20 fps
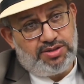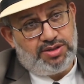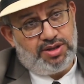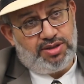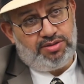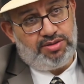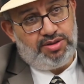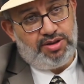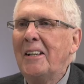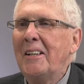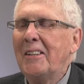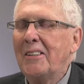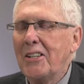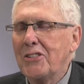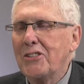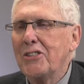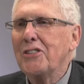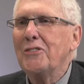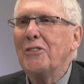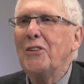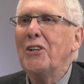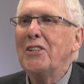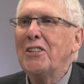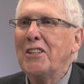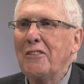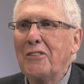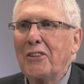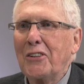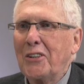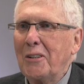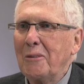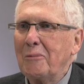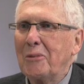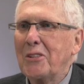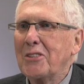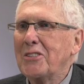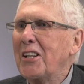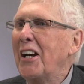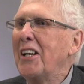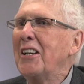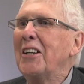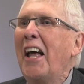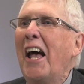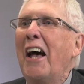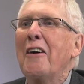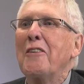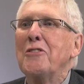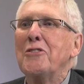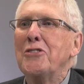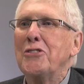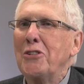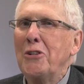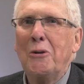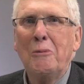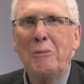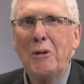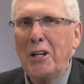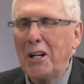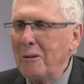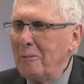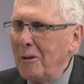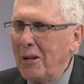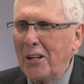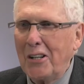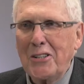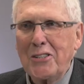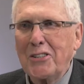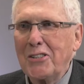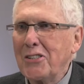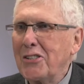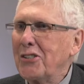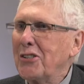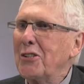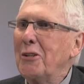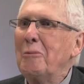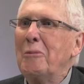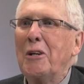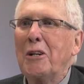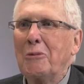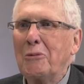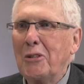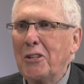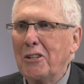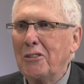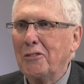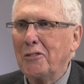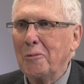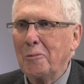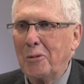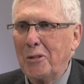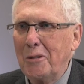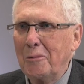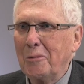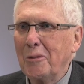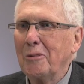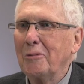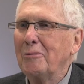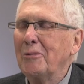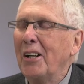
And this is very difficult because I have so many mentors and so many wonderful people.